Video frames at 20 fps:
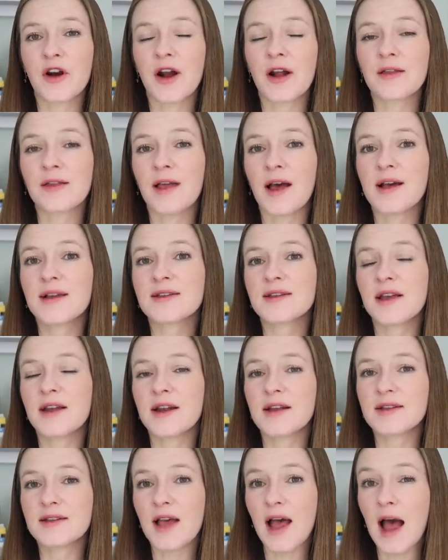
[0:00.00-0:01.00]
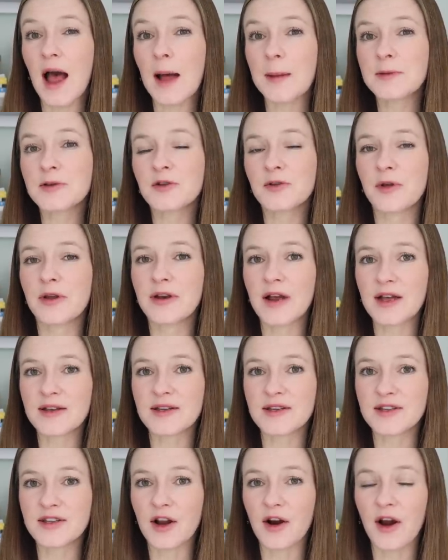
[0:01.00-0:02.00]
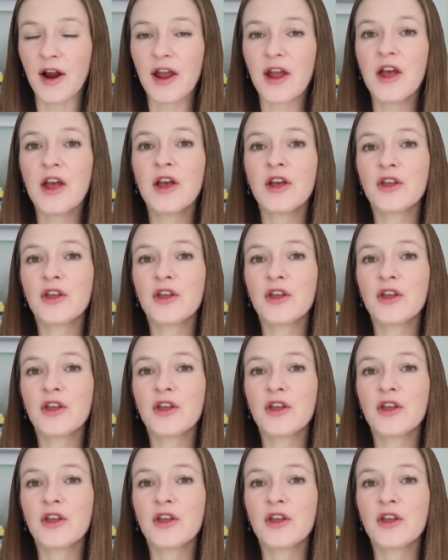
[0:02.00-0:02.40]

unless it is absolutely necessary.